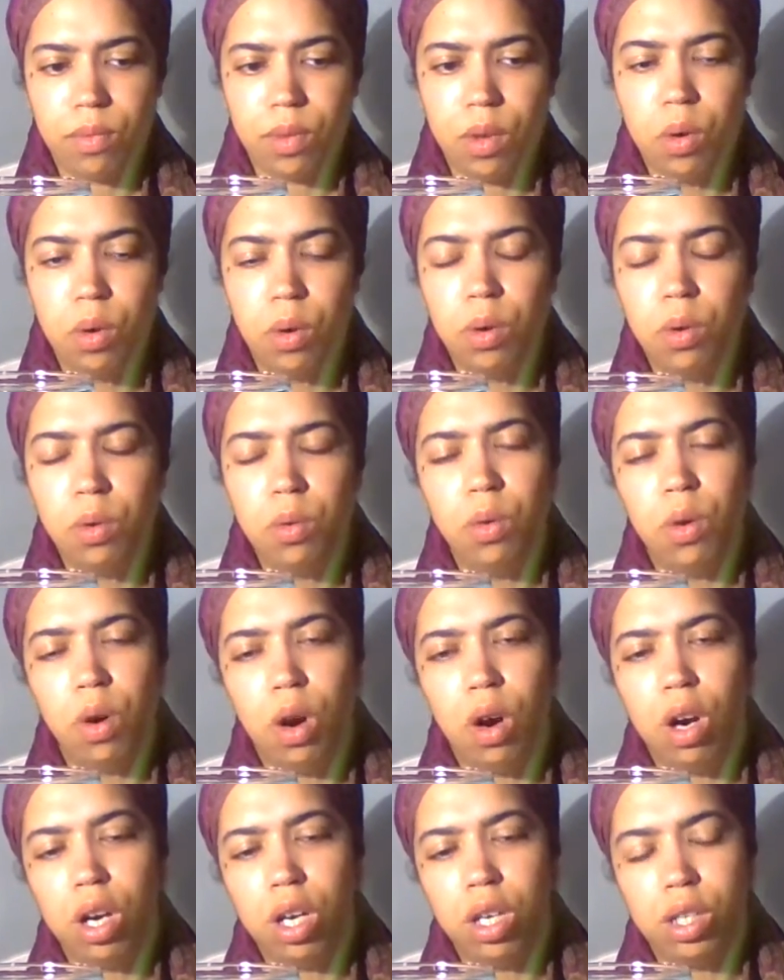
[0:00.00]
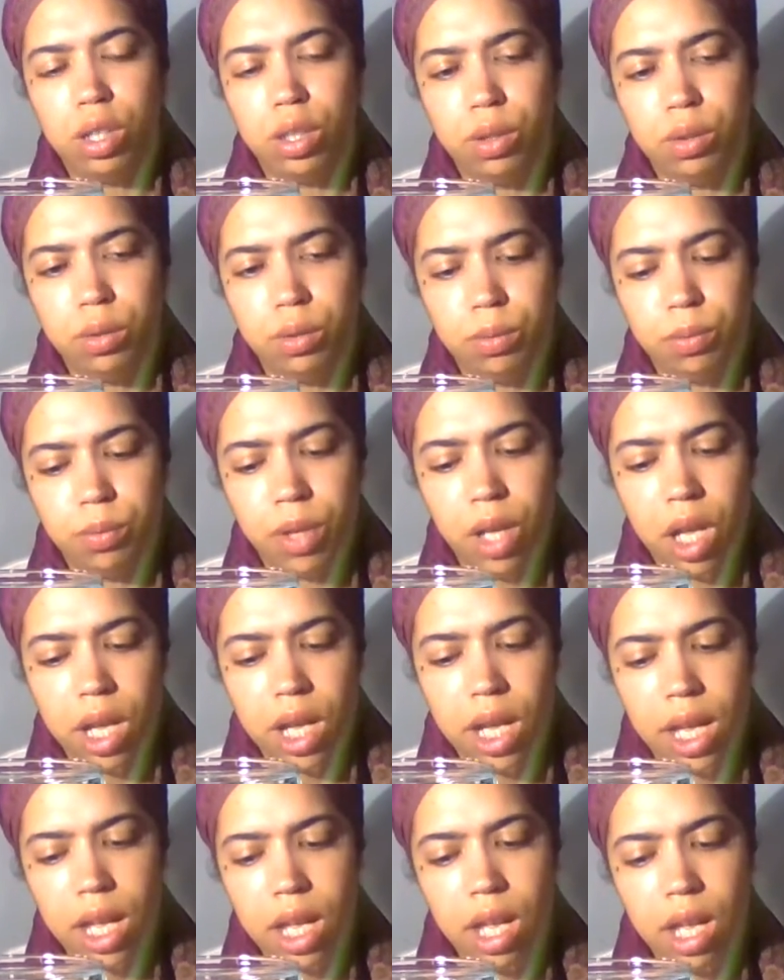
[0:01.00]
Who are you?
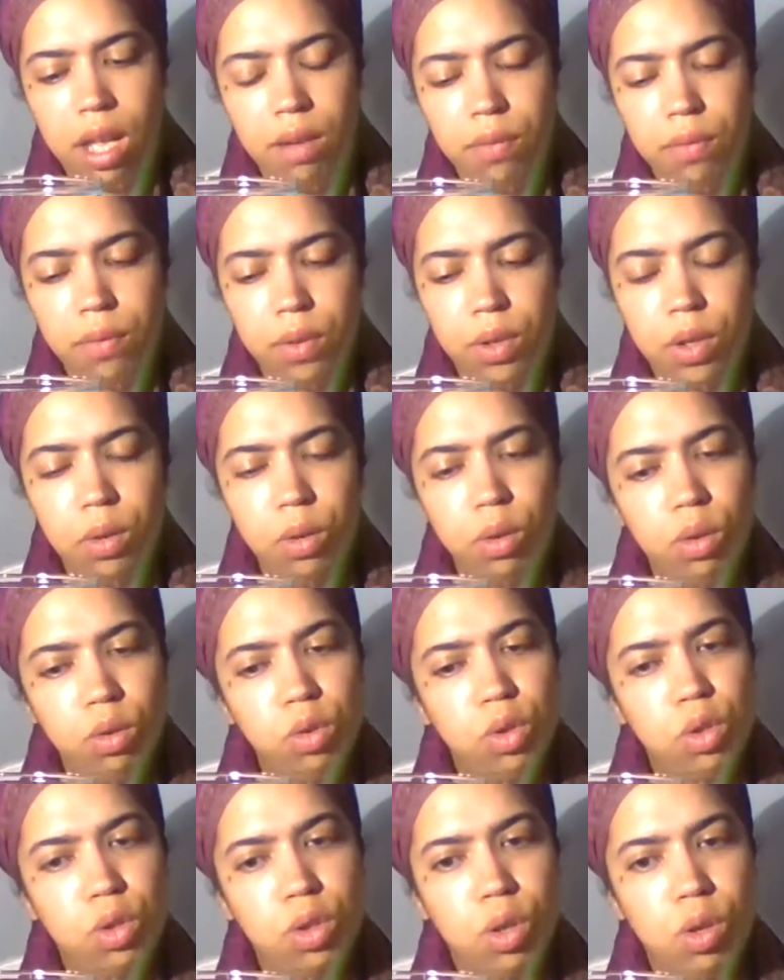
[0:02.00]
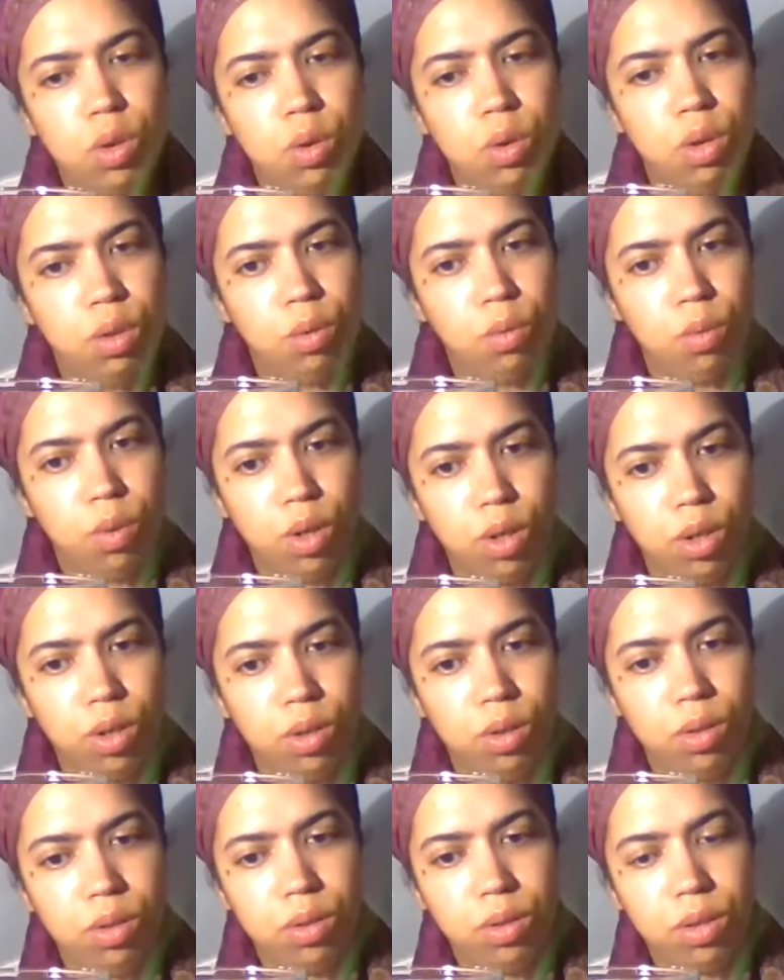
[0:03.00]
If you don't show the
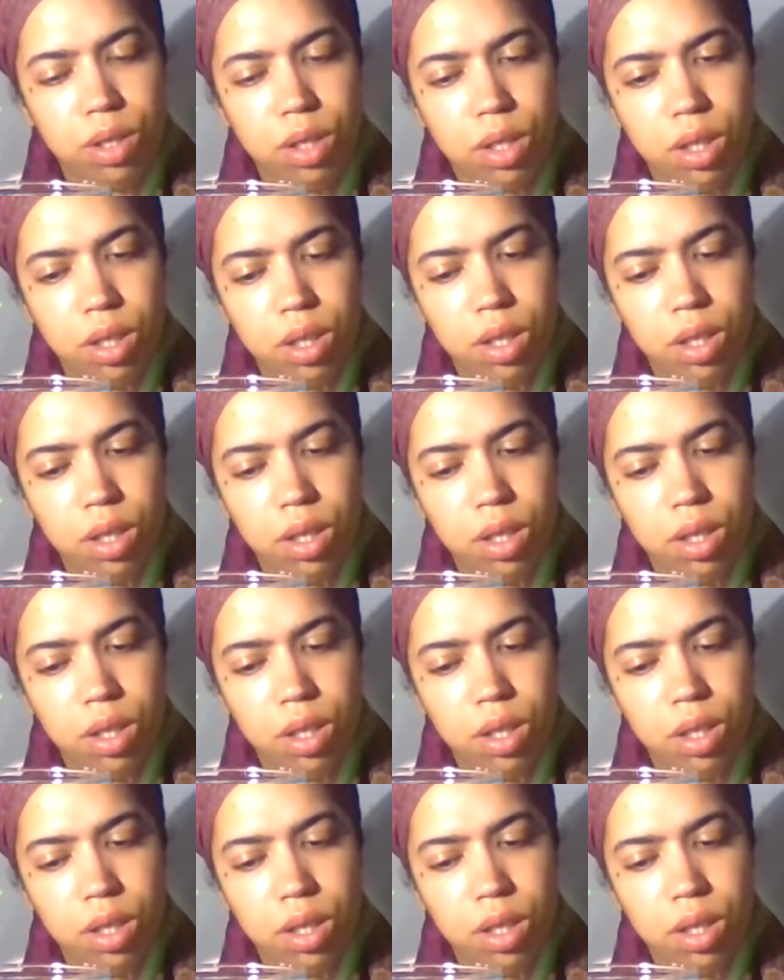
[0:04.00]
world